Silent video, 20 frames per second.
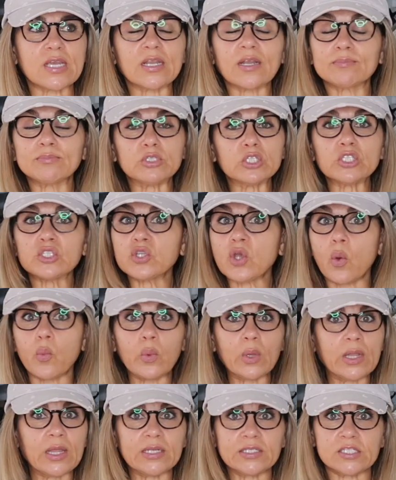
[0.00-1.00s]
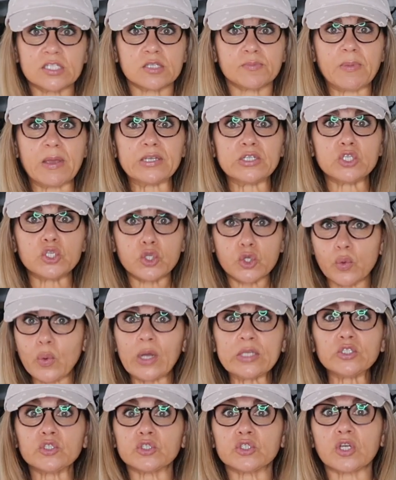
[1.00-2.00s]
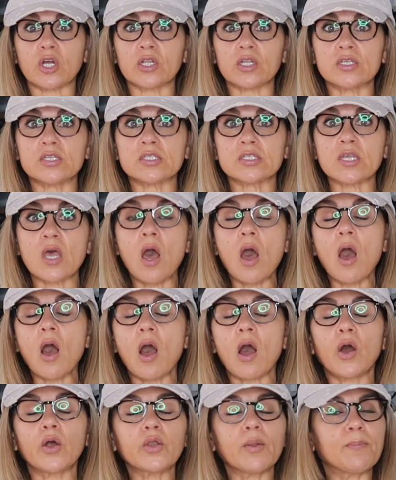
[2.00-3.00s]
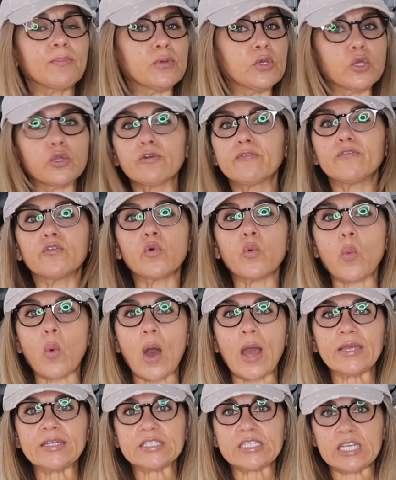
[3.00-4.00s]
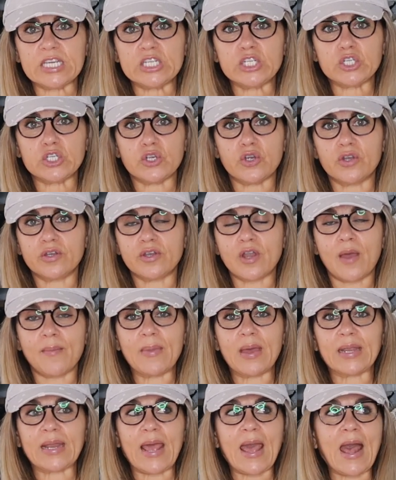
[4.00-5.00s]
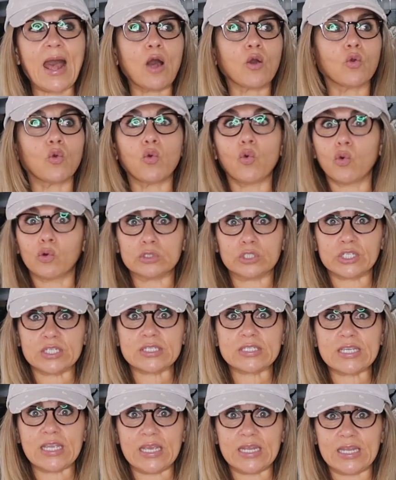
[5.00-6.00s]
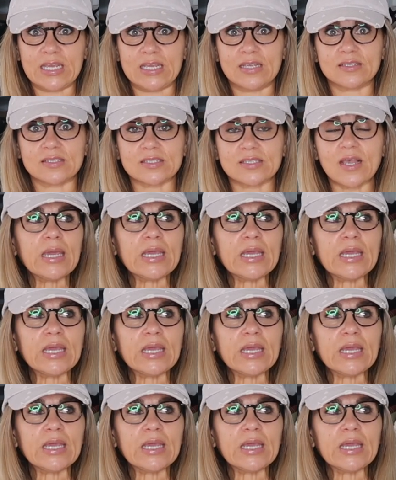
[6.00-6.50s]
and I'm just not willing to spend $200 on a beautiful white t-shirt, no matter how gorgeous it is.